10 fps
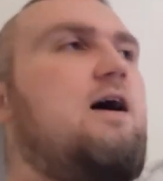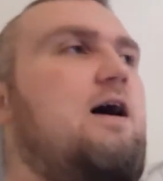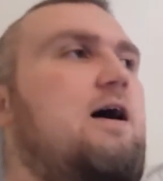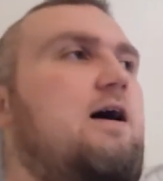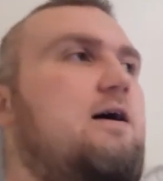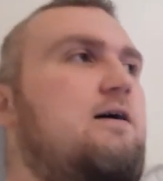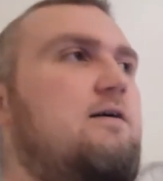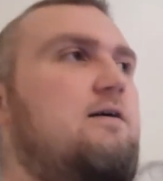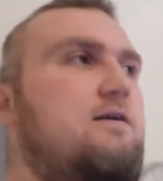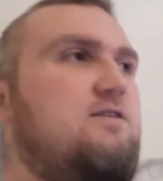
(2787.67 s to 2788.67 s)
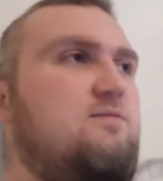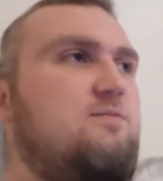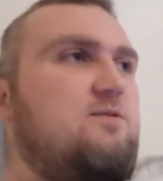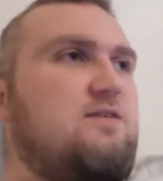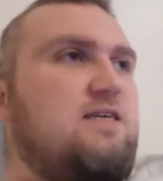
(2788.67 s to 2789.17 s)
Uh, it just
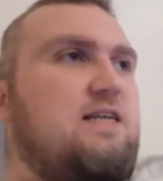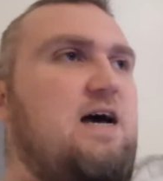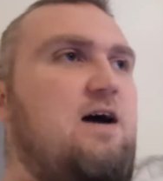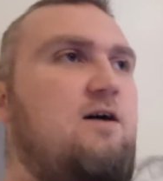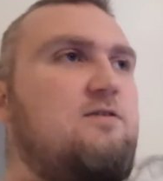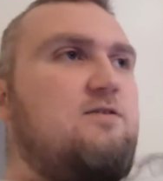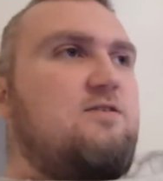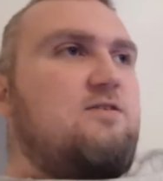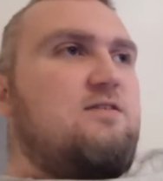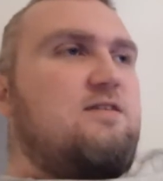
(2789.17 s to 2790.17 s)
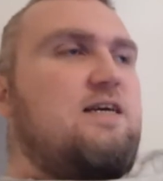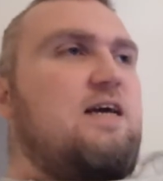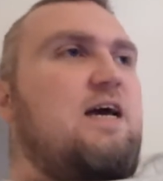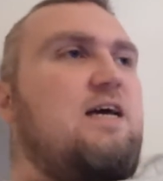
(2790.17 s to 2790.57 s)
feels like now they're just like